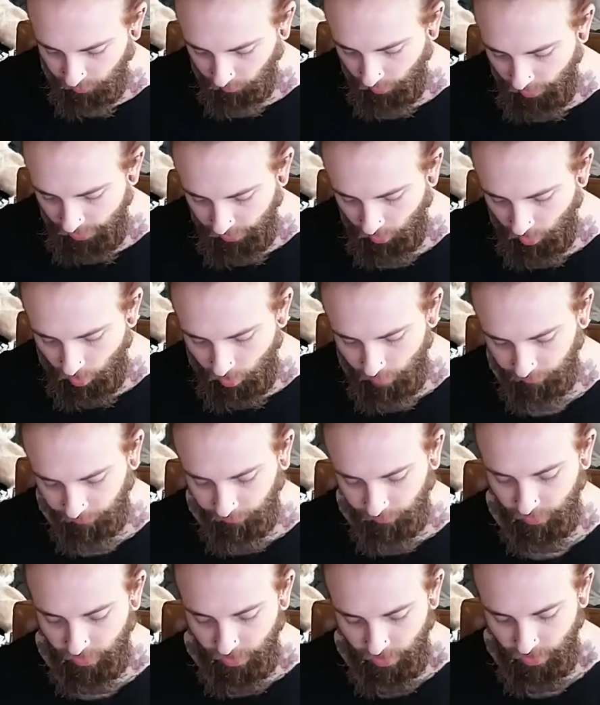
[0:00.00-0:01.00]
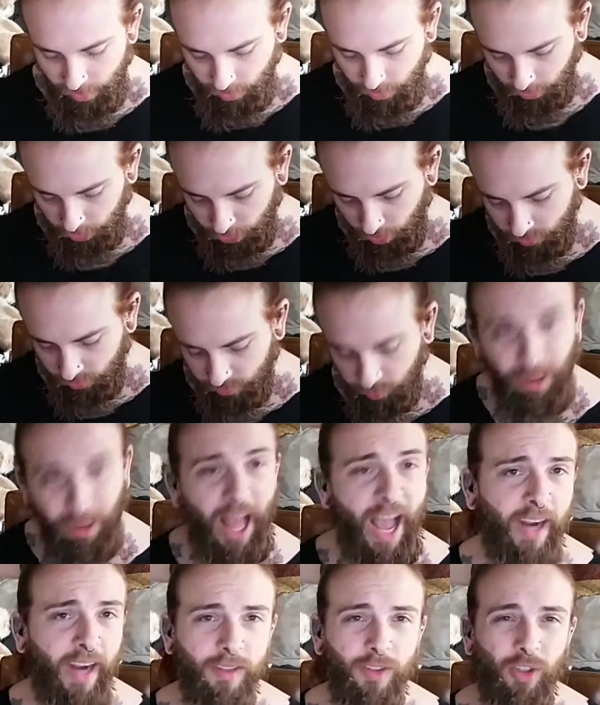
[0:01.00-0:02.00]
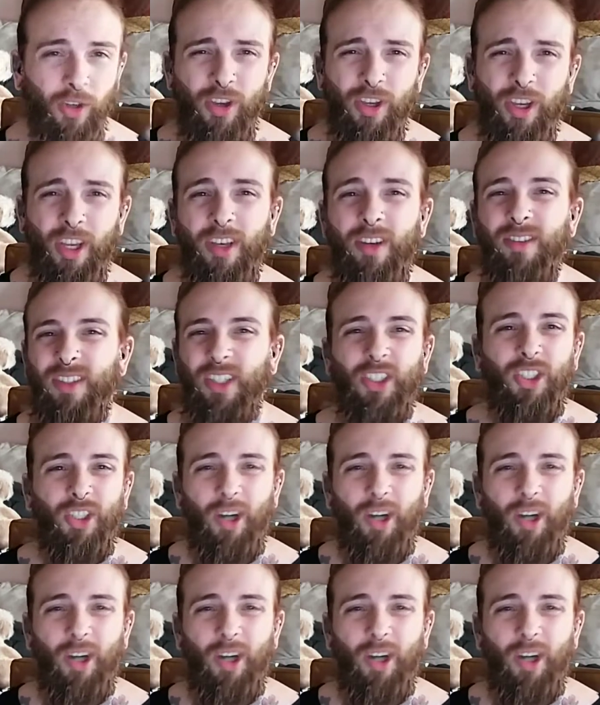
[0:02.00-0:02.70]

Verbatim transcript: it right off. Your shirt's black, so you can use a